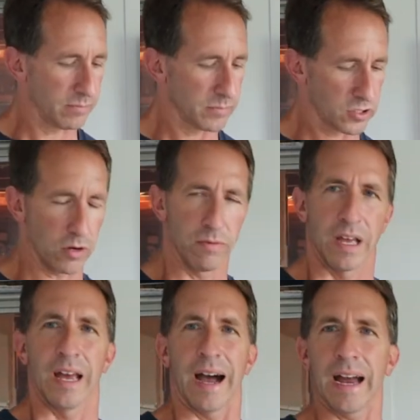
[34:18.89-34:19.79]
So
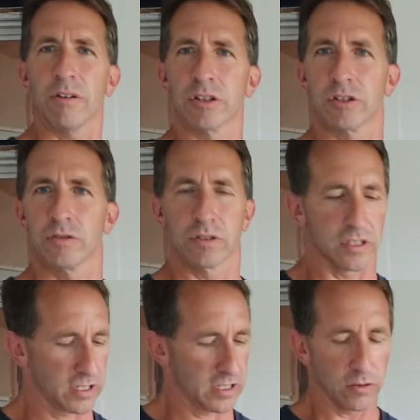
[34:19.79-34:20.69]
I always use
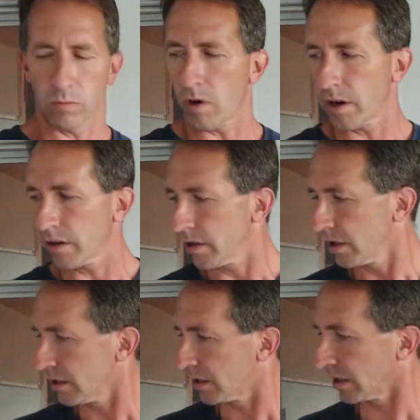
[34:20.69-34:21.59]
distilled water
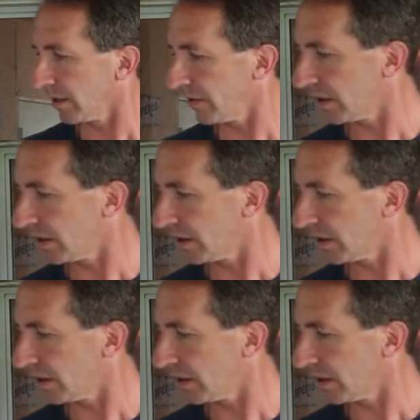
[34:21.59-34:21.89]
to give